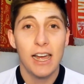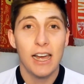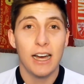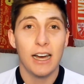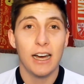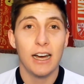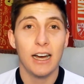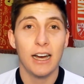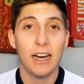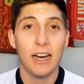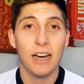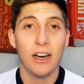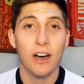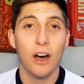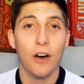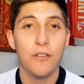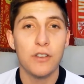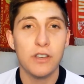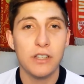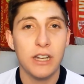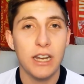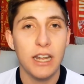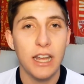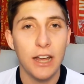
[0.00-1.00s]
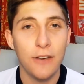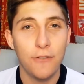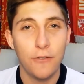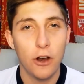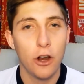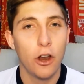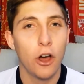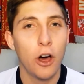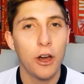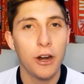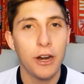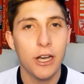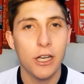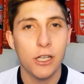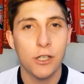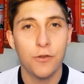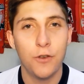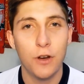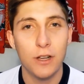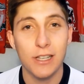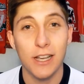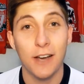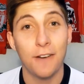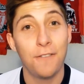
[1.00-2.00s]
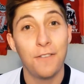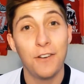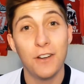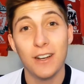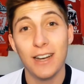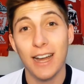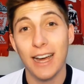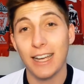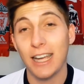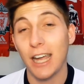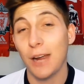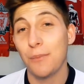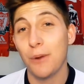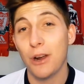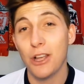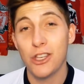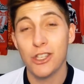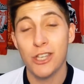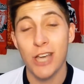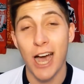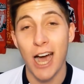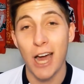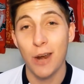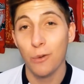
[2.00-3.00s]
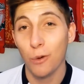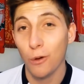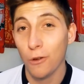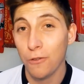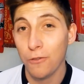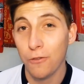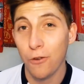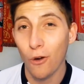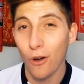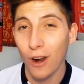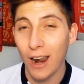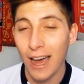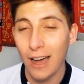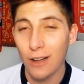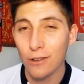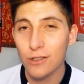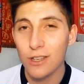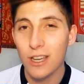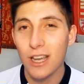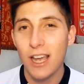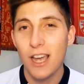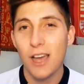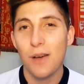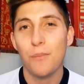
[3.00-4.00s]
Obviously, if Lallana is fit, I feel like Emre Can will fall out,